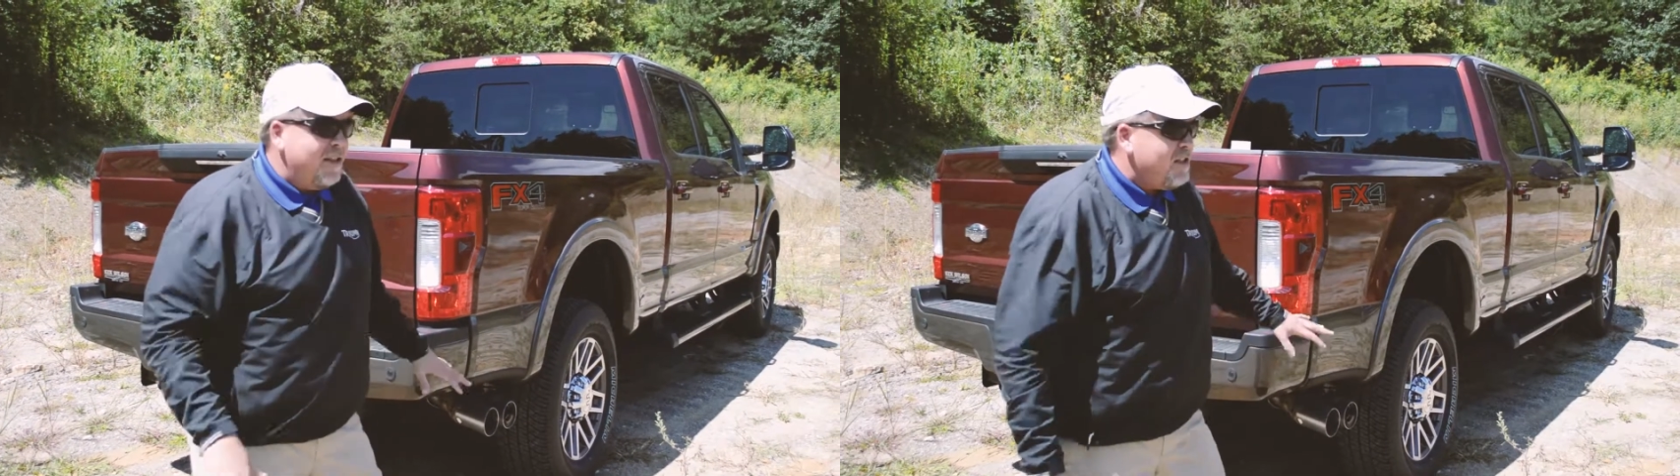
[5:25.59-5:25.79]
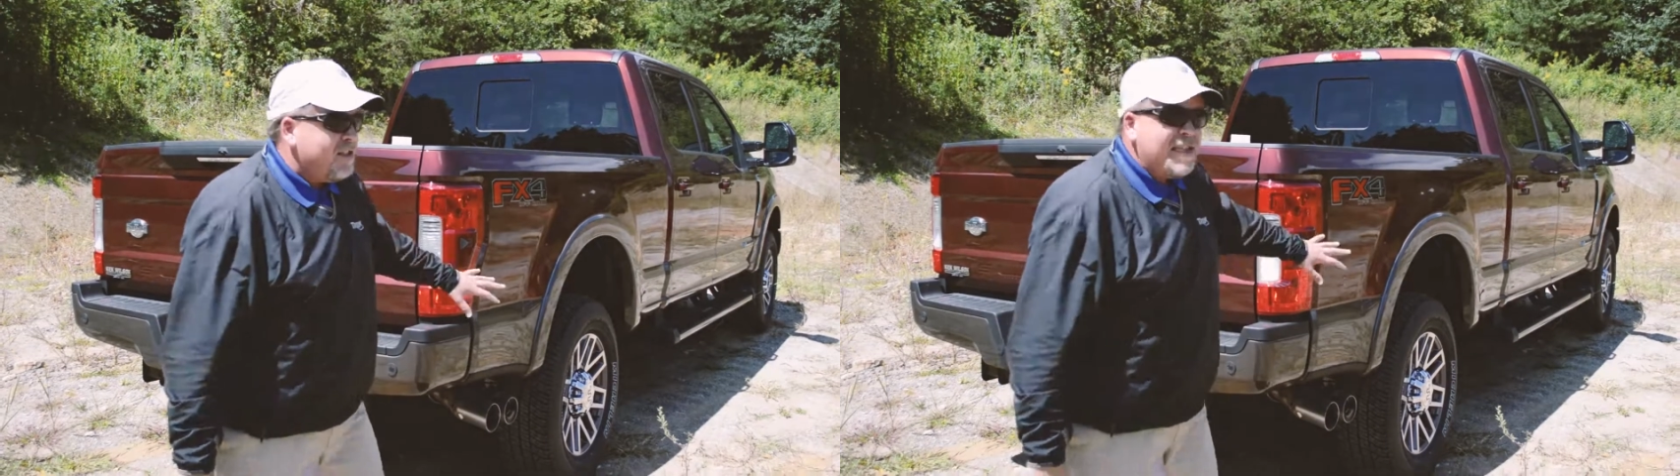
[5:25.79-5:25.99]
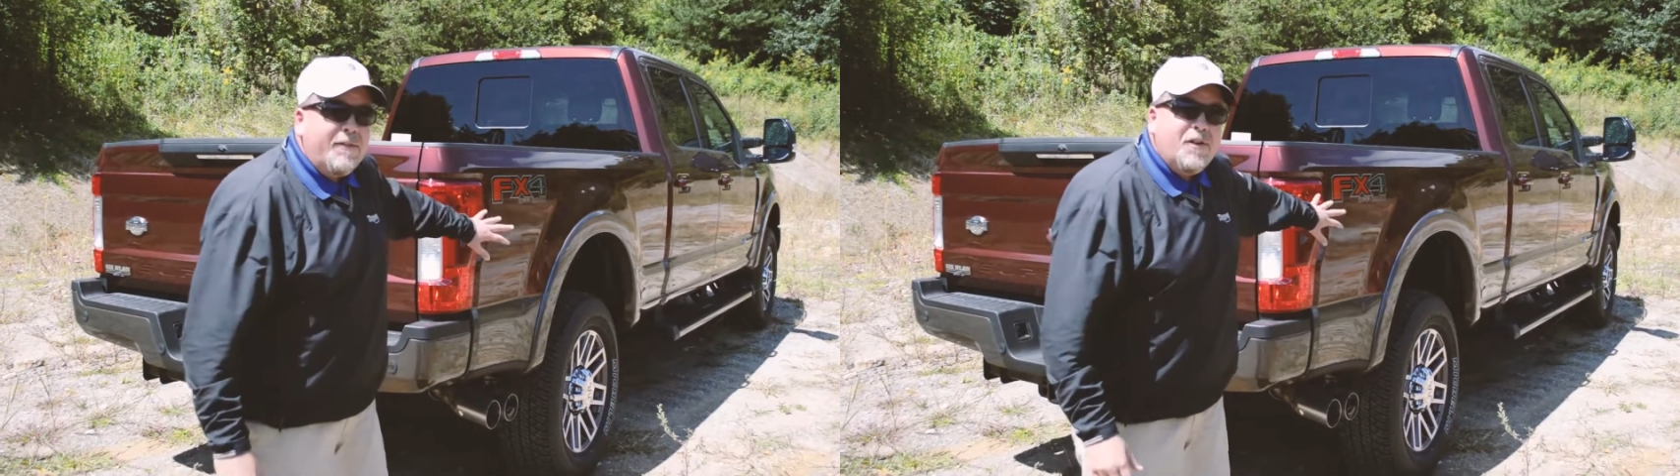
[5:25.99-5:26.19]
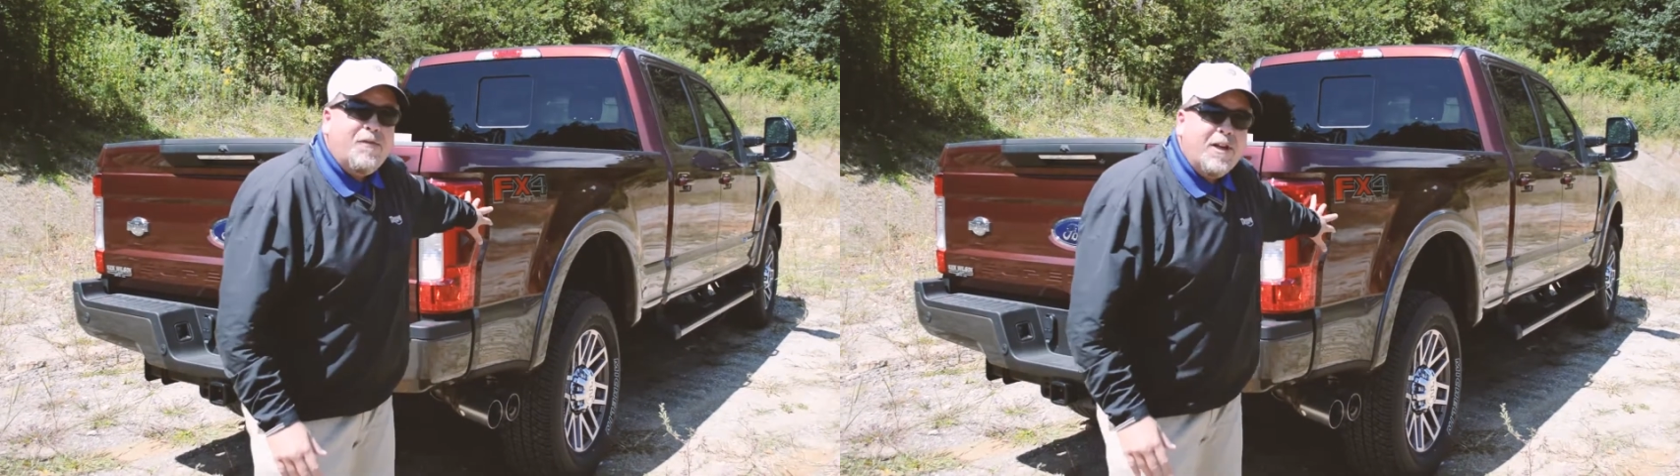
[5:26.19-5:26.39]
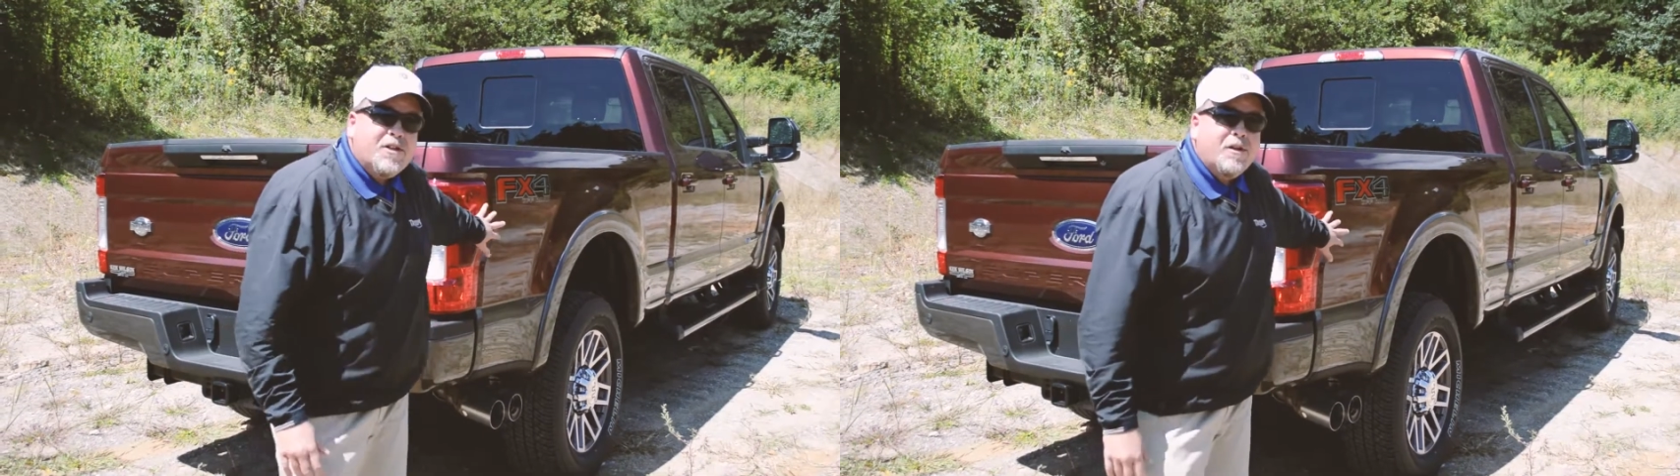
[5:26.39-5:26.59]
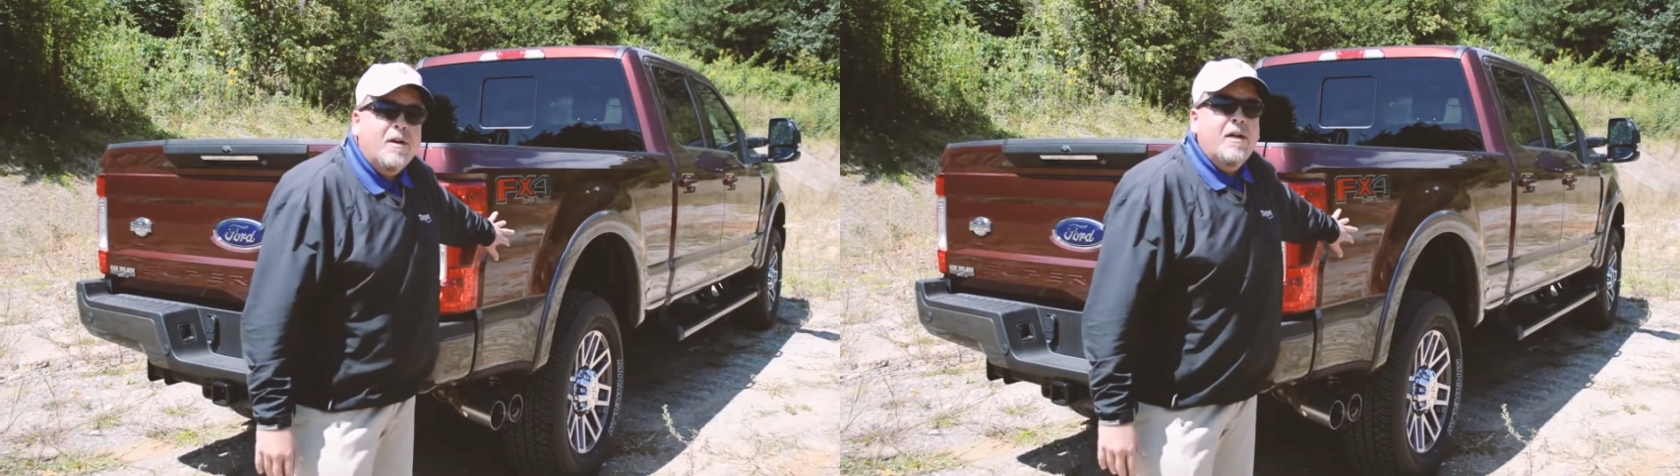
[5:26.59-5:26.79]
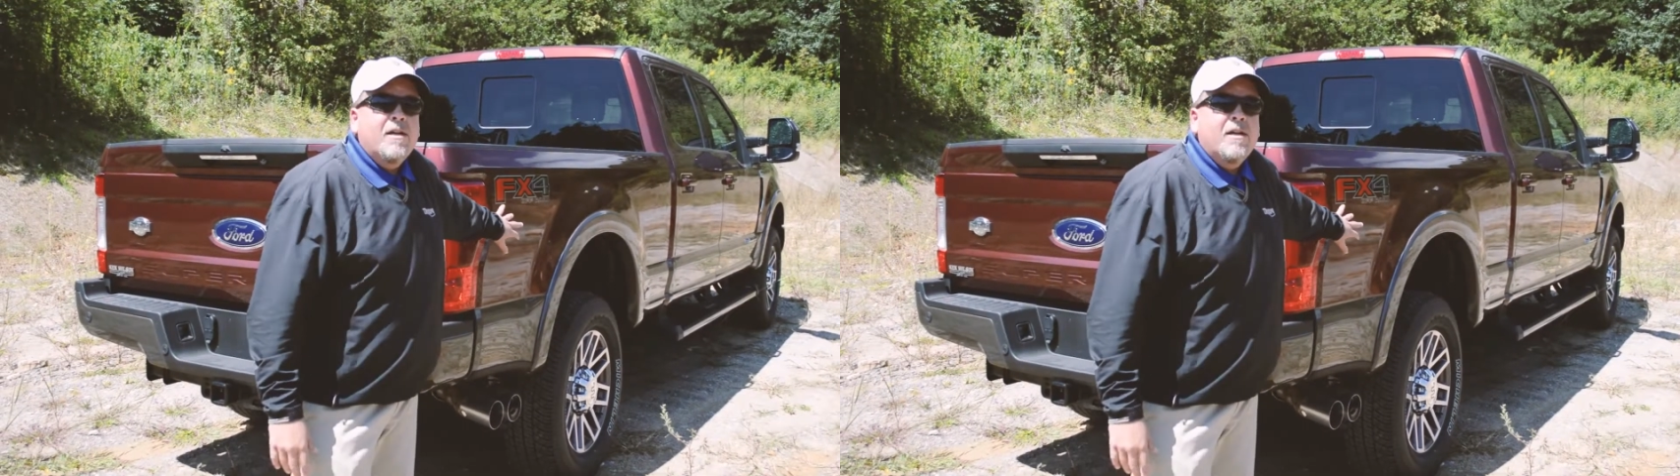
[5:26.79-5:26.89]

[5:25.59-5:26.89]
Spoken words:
It's a safety feature